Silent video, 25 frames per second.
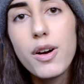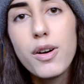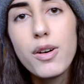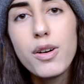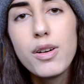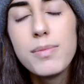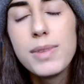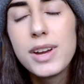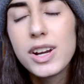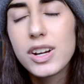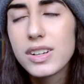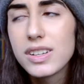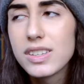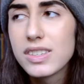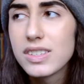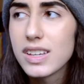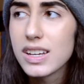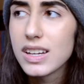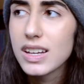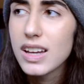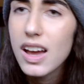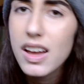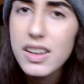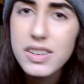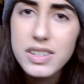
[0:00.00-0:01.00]
oh, Americans
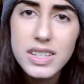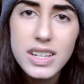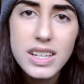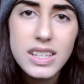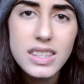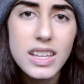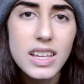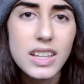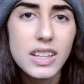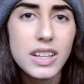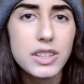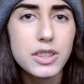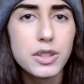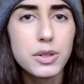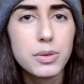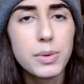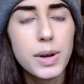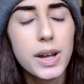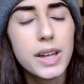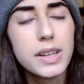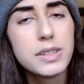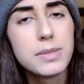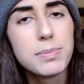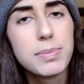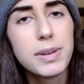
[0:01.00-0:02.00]
like hunting, they like the
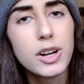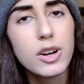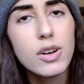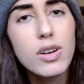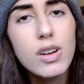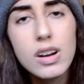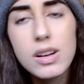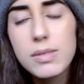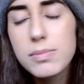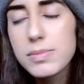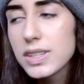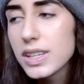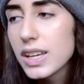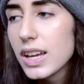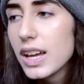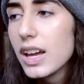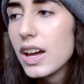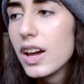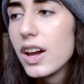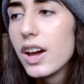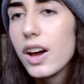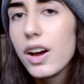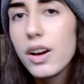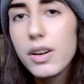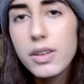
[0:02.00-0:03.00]
right to bear arms.
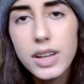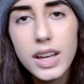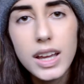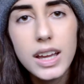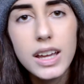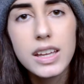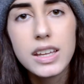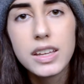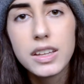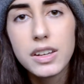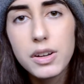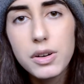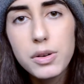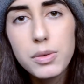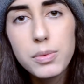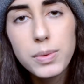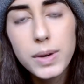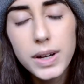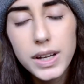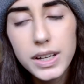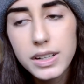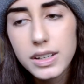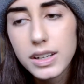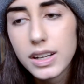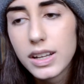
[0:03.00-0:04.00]
Okay, you know
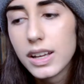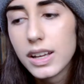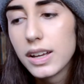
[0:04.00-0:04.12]
what?